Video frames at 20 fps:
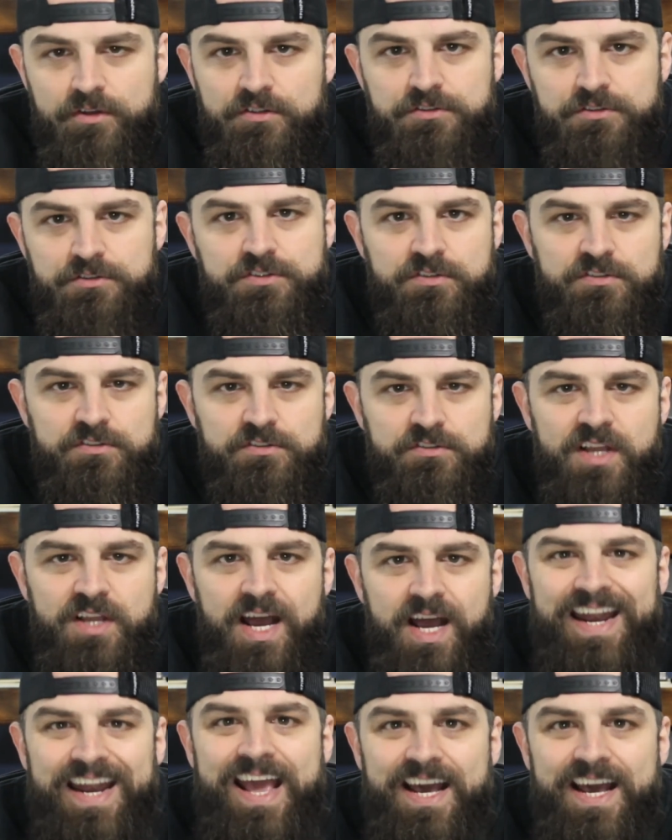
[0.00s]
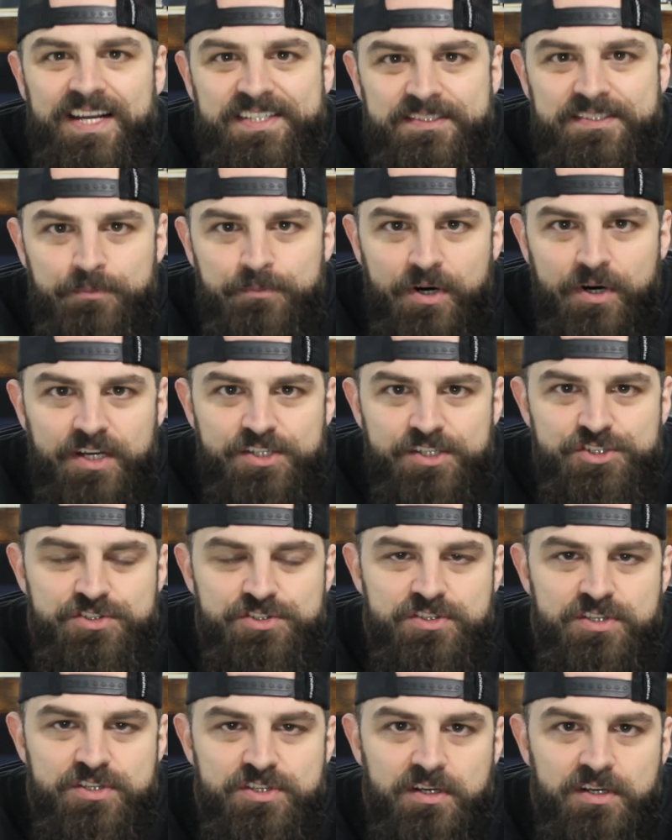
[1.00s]
There's not as
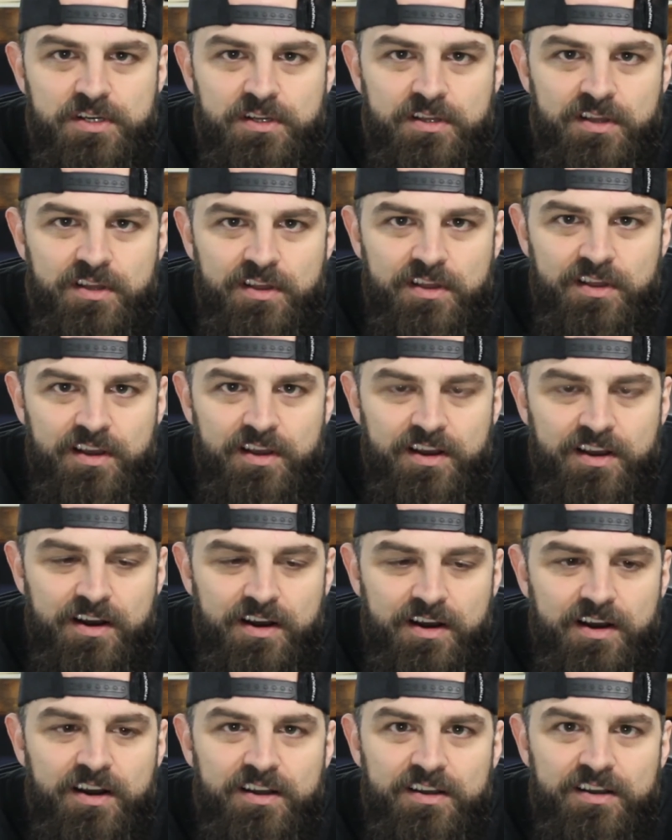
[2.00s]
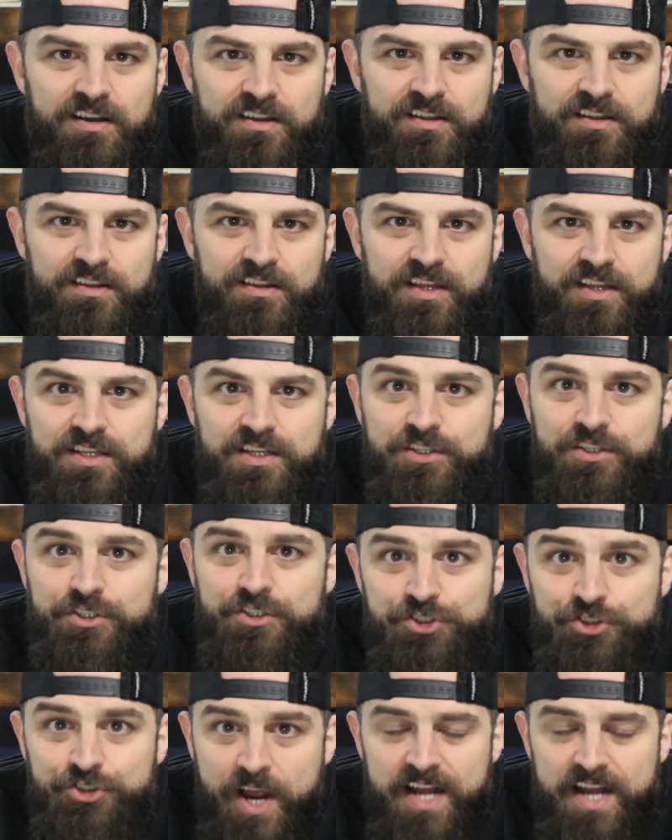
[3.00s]
much that can
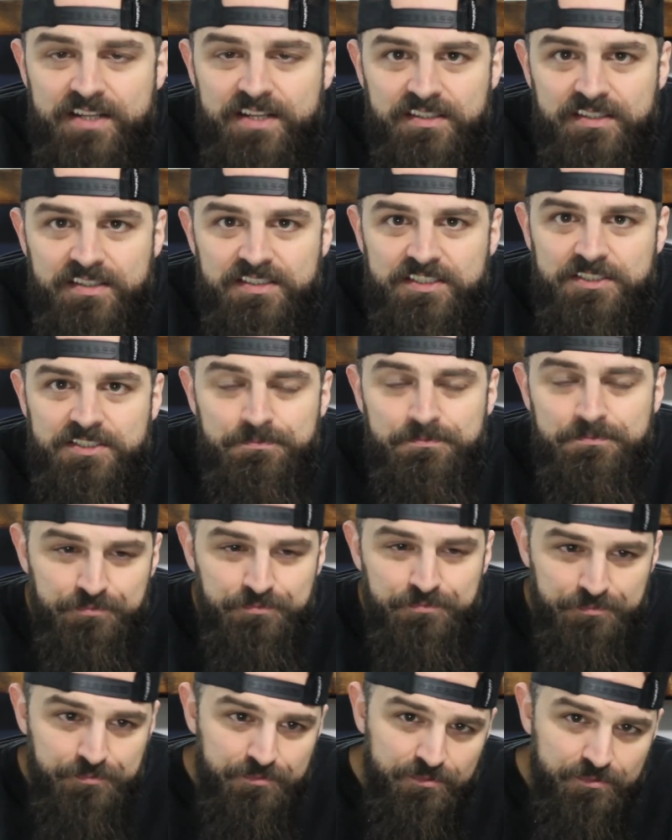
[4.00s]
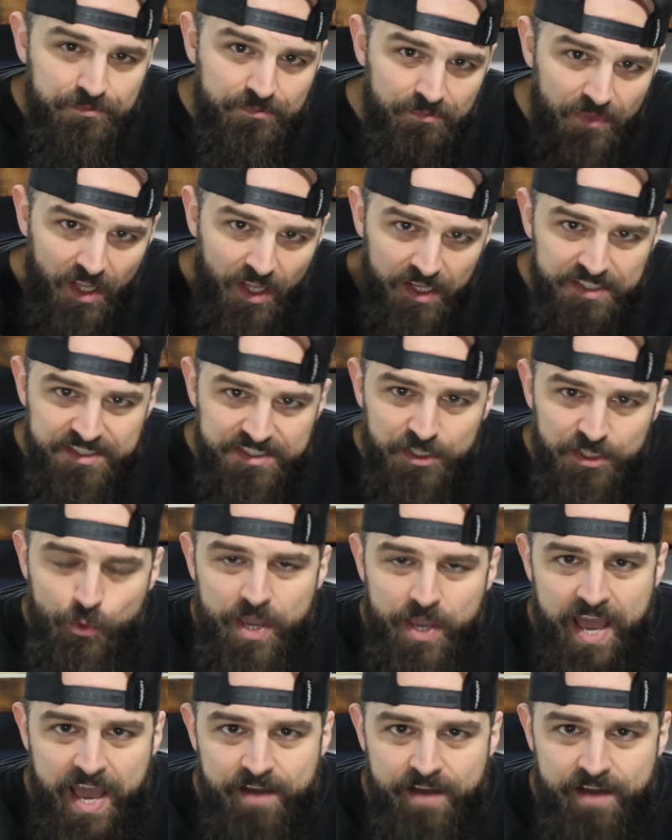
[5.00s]
distract us, and so
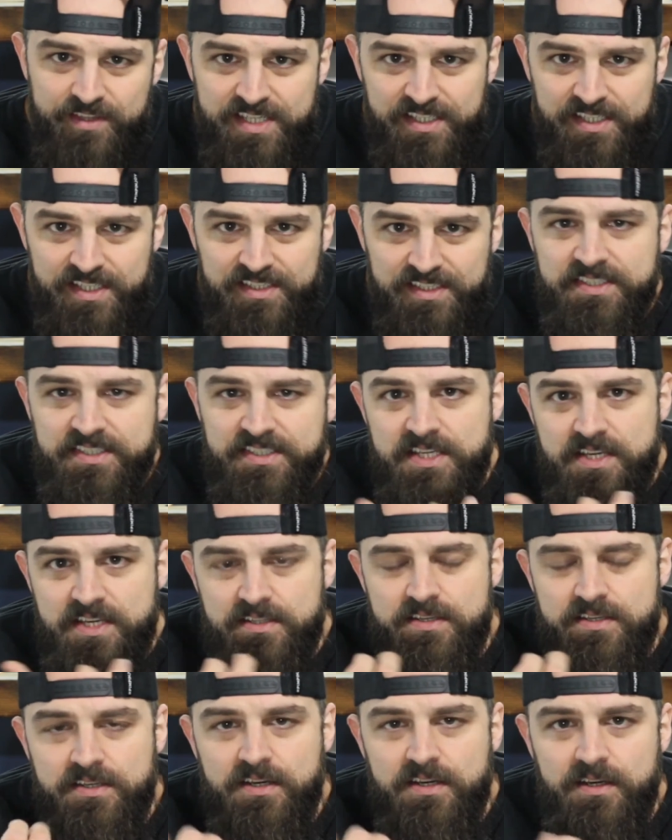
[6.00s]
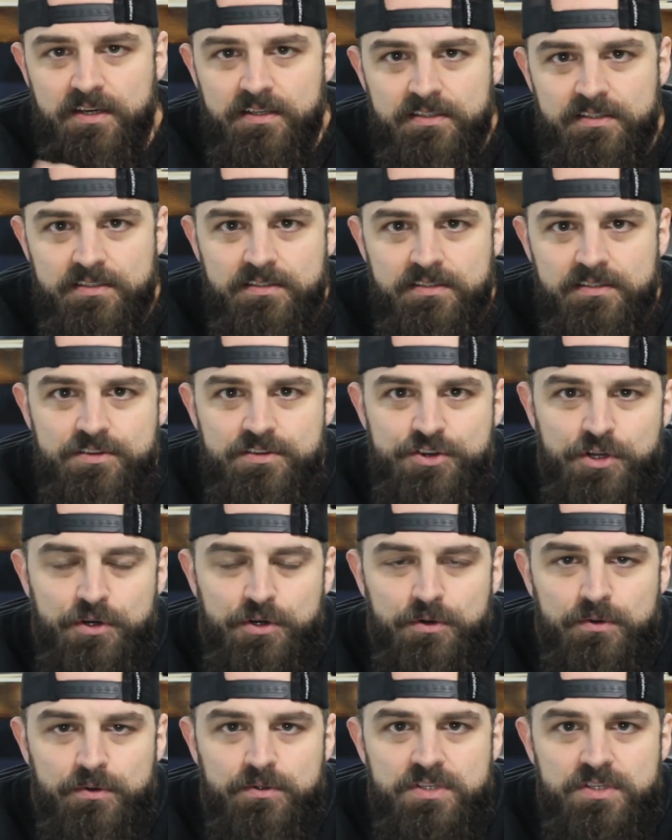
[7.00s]
we have a tendency to
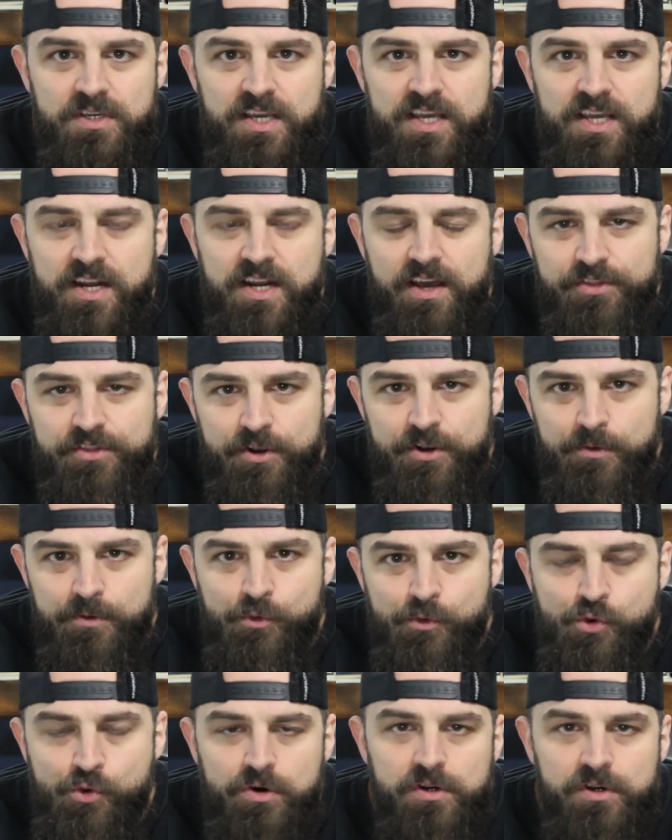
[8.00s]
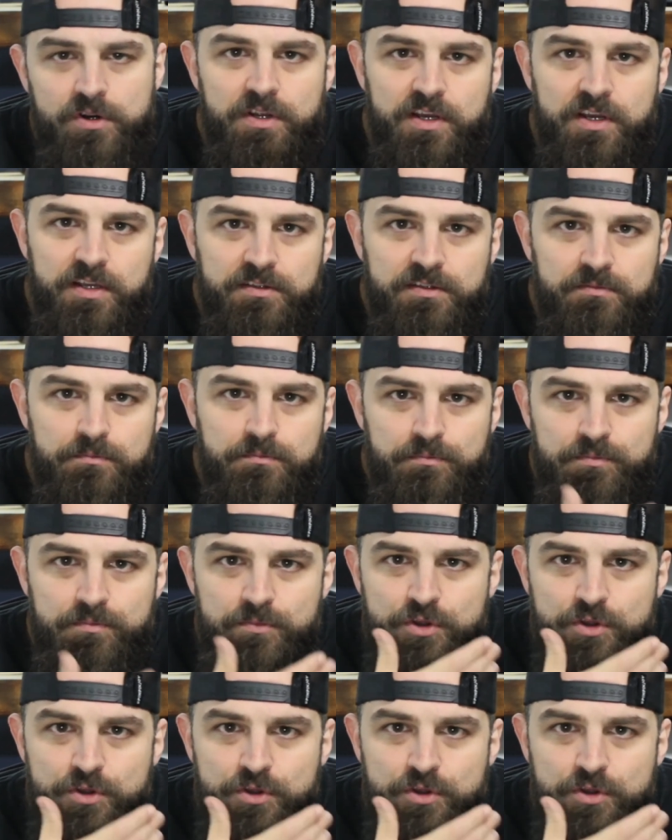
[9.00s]
get out there more and